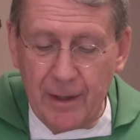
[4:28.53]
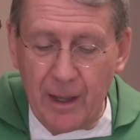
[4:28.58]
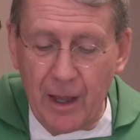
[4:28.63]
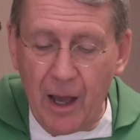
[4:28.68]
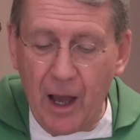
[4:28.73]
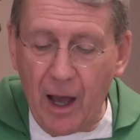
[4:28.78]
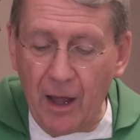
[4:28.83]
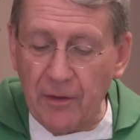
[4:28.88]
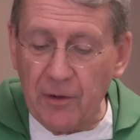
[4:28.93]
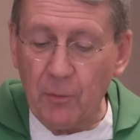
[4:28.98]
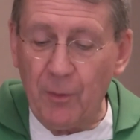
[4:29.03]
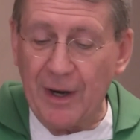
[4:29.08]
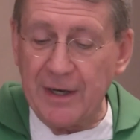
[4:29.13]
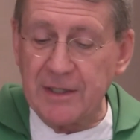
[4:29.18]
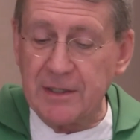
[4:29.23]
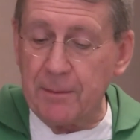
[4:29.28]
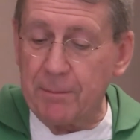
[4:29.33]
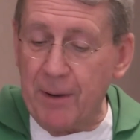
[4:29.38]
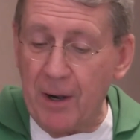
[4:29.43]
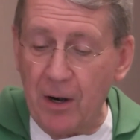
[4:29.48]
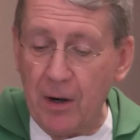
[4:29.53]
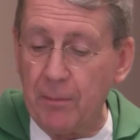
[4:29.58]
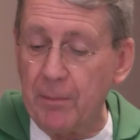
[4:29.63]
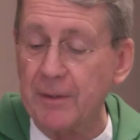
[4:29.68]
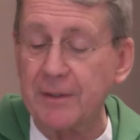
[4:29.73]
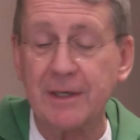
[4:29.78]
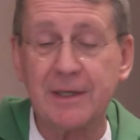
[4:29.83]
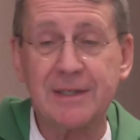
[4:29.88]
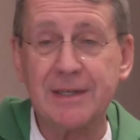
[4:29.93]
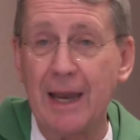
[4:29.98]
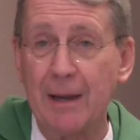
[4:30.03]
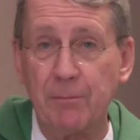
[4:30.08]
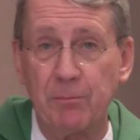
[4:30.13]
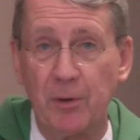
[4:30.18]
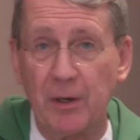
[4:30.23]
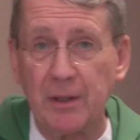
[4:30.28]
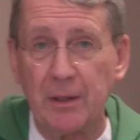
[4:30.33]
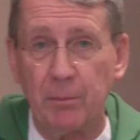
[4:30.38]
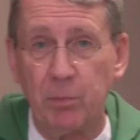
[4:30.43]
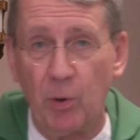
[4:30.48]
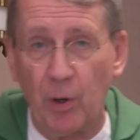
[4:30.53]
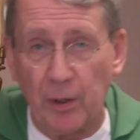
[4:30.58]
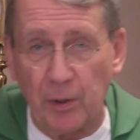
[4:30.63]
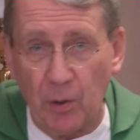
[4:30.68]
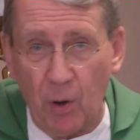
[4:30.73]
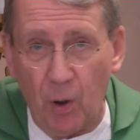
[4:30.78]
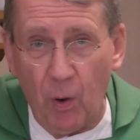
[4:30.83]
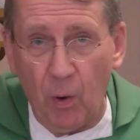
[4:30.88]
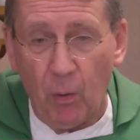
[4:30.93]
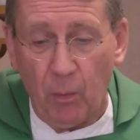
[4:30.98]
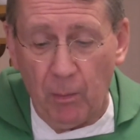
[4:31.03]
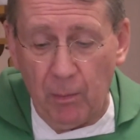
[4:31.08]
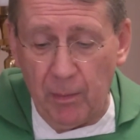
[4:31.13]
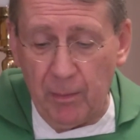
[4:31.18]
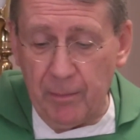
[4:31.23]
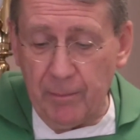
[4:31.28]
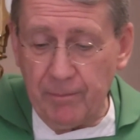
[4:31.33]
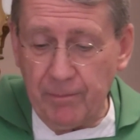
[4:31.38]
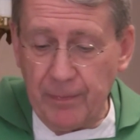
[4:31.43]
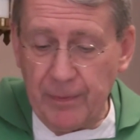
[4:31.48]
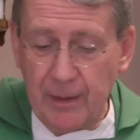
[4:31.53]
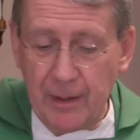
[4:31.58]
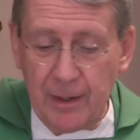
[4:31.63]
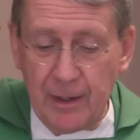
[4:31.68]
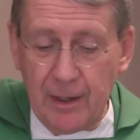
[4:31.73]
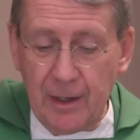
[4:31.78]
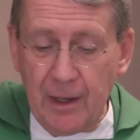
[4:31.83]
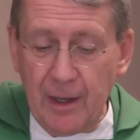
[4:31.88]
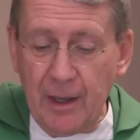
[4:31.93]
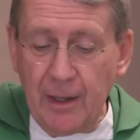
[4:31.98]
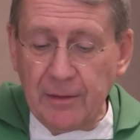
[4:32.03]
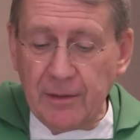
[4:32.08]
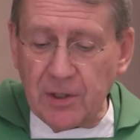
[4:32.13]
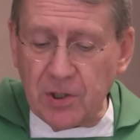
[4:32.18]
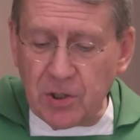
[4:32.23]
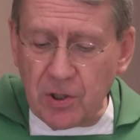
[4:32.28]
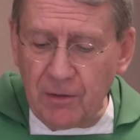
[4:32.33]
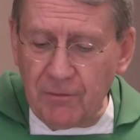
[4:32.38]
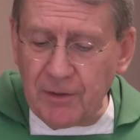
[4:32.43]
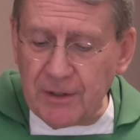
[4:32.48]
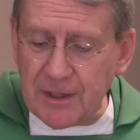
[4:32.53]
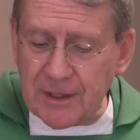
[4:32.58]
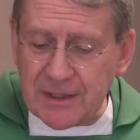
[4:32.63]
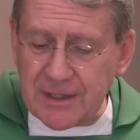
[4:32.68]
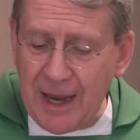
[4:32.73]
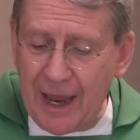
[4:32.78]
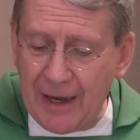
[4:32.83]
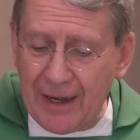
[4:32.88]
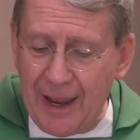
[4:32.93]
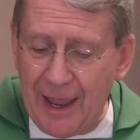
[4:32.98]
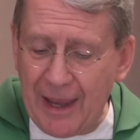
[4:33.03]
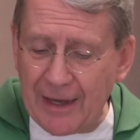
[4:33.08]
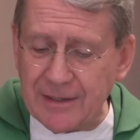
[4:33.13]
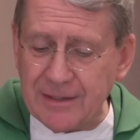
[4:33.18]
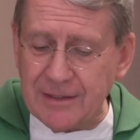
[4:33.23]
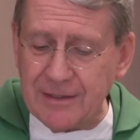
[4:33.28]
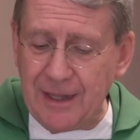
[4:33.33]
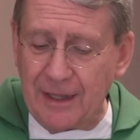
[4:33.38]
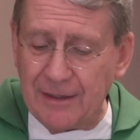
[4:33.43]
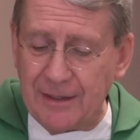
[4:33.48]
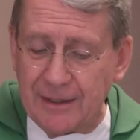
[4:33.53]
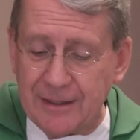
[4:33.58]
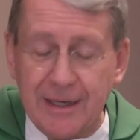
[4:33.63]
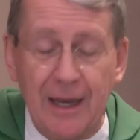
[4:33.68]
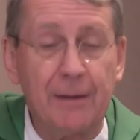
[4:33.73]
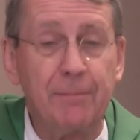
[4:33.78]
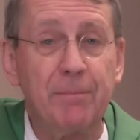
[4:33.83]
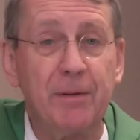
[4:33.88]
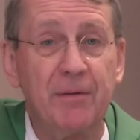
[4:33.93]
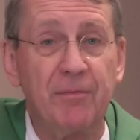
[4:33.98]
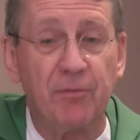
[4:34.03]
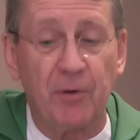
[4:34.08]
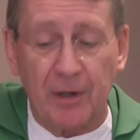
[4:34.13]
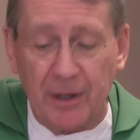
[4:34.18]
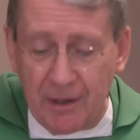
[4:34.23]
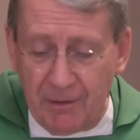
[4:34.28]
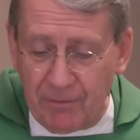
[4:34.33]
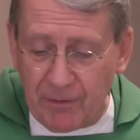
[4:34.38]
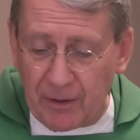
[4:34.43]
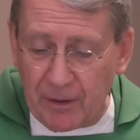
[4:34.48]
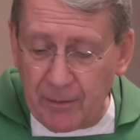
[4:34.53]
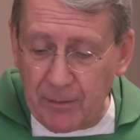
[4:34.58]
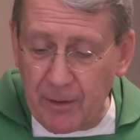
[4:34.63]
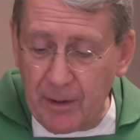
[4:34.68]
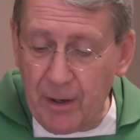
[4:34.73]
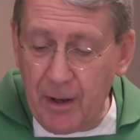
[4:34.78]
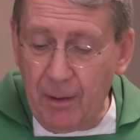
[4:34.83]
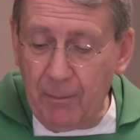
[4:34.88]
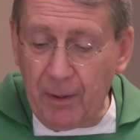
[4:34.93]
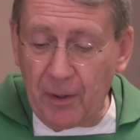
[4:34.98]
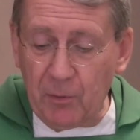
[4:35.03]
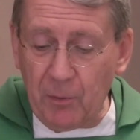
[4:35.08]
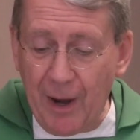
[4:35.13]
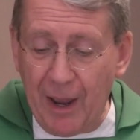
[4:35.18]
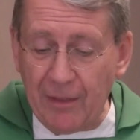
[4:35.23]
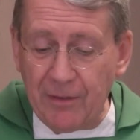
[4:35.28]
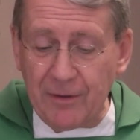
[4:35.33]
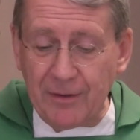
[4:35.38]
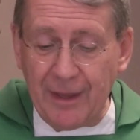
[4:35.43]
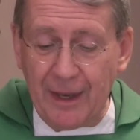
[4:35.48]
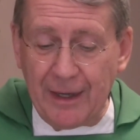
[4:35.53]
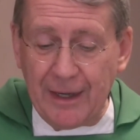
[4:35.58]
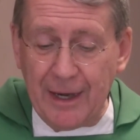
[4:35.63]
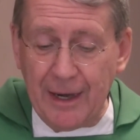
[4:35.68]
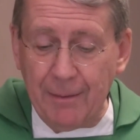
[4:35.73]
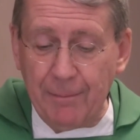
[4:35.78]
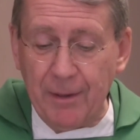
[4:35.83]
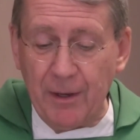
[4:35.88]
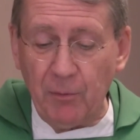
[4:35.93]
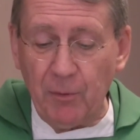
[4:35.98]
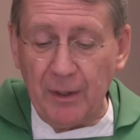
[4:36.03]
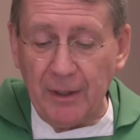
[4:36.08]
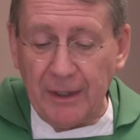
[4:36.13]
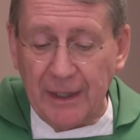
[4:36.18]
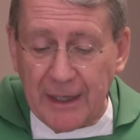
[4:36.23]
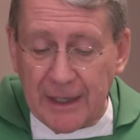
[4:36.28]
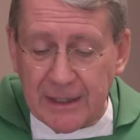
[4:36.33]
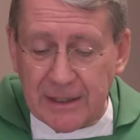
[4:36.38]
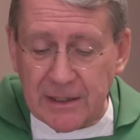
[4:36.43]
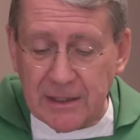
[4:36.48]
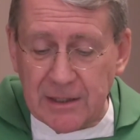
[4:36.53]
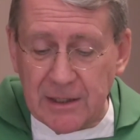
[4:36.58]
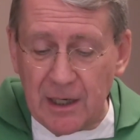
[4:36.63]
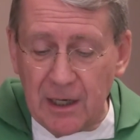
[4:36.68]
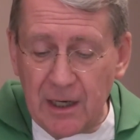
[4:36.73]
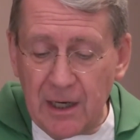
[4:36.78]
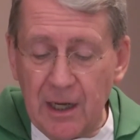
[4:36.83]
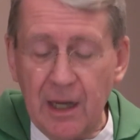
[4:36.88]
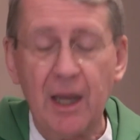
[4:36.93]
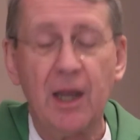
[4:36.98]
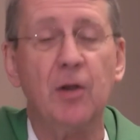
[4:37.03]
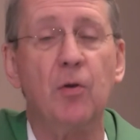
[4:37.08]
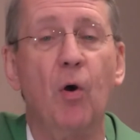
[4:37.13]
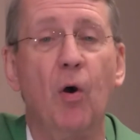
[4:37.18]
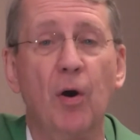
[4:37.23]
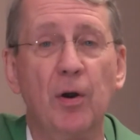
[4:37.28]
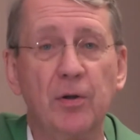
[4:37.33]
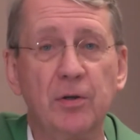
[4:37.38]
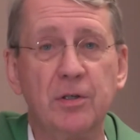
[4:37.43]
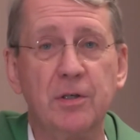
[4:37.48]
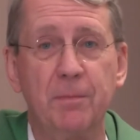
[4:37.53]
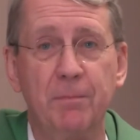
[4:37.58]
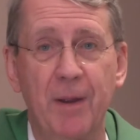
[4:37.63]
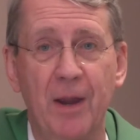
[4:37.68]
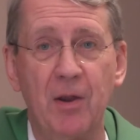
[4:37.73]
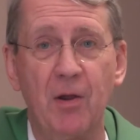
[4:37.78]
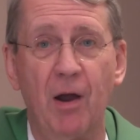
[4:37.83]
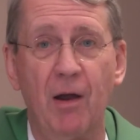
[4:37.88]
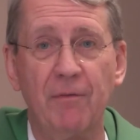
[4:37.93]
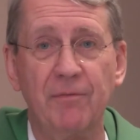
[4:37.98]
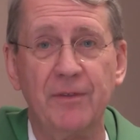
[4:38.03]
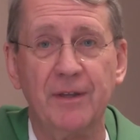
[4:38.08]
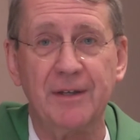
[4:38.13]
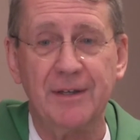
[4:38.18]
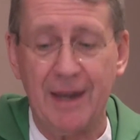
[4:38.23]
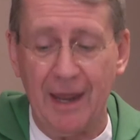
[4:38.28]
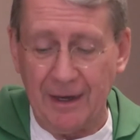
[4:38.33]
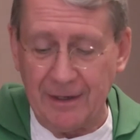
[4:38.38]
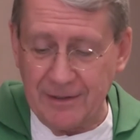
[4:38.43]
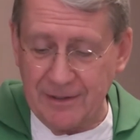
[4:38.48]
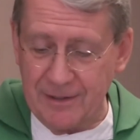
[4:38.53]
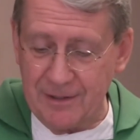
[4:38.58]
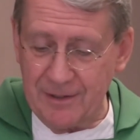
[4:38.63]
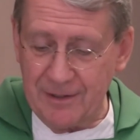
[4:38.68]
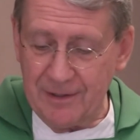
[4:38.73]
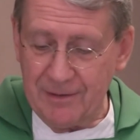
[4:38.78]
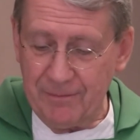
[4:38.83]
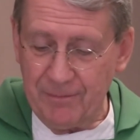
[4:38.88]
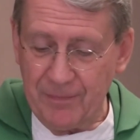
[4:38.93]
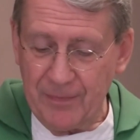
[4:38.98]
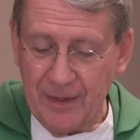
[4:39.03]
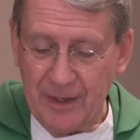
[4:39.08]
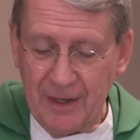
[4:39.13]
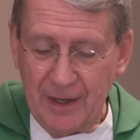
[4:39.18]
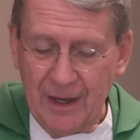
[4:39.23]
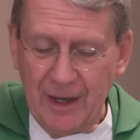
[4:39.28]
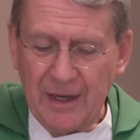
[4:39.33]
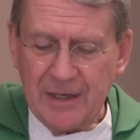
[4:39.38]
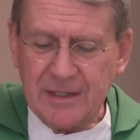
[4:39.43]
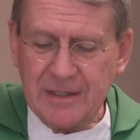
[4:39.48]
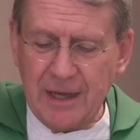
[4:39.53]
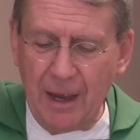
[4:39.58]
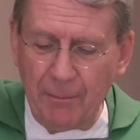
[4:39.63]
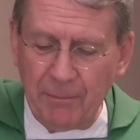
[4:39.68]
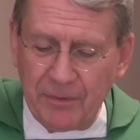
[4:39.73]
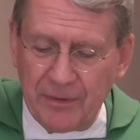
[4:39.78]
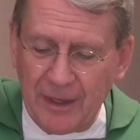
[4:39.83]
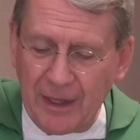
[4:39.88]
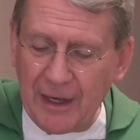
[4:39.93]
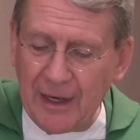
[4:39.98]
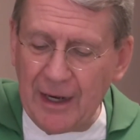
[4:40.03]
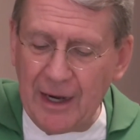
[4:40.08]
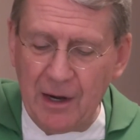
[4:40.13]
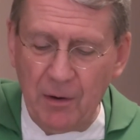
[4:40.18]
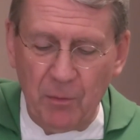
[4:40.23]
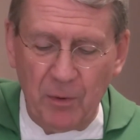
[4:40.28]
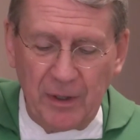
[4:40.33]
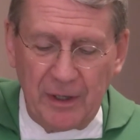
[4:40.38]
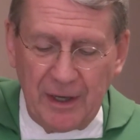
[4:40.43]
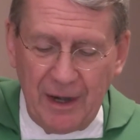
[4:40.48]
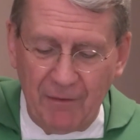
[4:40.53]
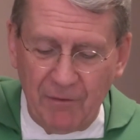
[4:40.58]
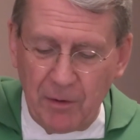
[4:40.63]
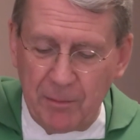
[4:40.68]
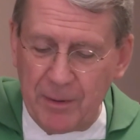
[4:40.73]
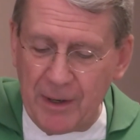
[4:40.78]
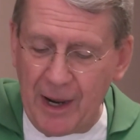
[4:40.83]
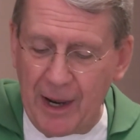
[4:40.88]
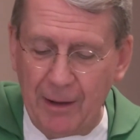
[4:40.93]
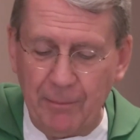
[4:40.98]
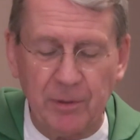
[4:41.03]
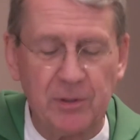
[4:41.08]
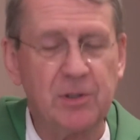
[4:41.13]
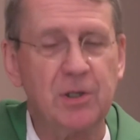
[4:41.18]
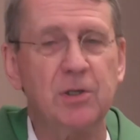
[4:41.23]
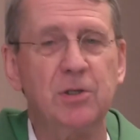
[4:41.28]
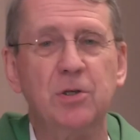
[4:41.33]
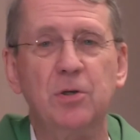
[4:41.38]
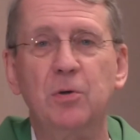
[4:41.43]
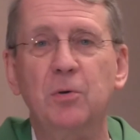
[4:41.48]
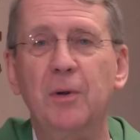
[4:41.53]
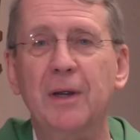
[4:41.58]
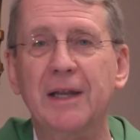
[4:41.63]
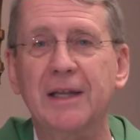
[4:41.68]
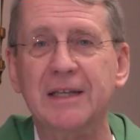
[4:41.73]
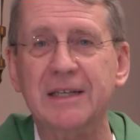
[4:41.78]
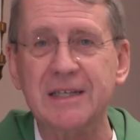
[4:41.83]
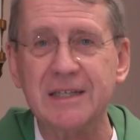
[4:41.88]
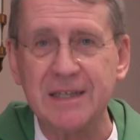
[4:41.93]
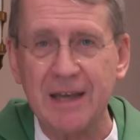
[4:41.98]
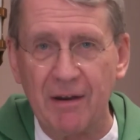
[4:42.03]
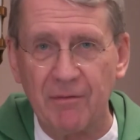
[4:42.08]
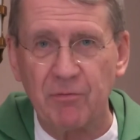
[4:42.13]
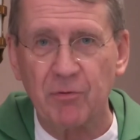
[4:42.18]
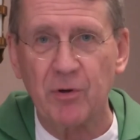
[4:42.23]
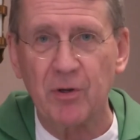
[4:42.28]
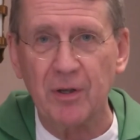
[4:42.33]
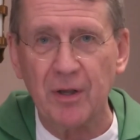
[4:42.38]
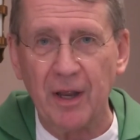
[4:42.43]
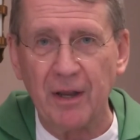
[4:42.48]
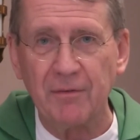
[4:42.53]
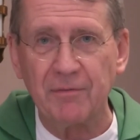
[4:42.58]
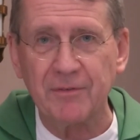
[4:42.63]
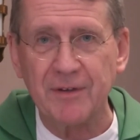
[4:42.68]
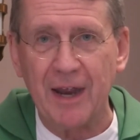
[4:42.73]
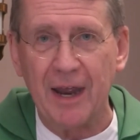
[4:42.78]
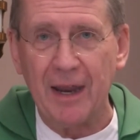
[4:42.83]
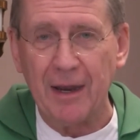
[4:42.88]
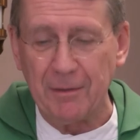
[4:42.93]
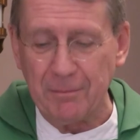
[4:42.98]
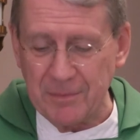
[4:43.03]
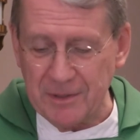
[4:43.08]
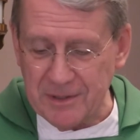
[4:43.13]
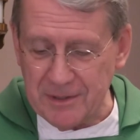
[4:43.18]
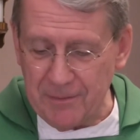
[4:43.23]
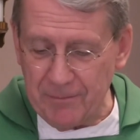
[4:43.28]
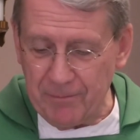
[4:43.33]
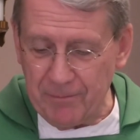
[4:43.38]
Otherwise, the parable does not bring the point home. The servant does not ask that the debt be forgiven, but rather that he be released in order to pay off the debt, something he would never be able to do in several lifetimes.